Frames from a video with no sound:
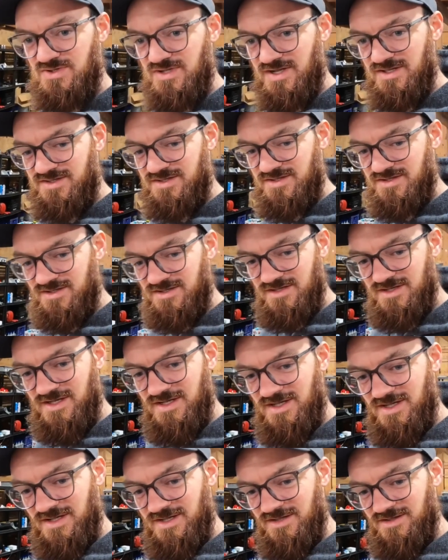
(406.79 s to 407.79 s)
I think
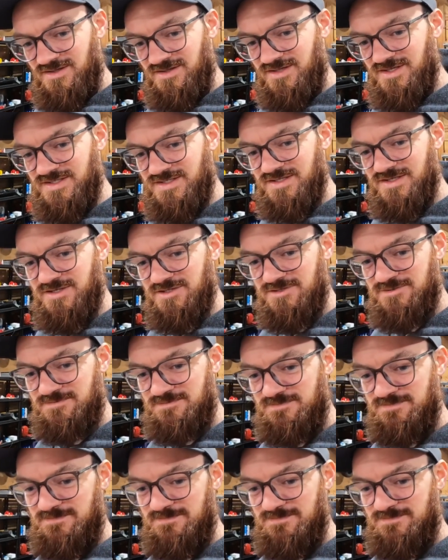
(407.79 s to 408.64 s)
this year's,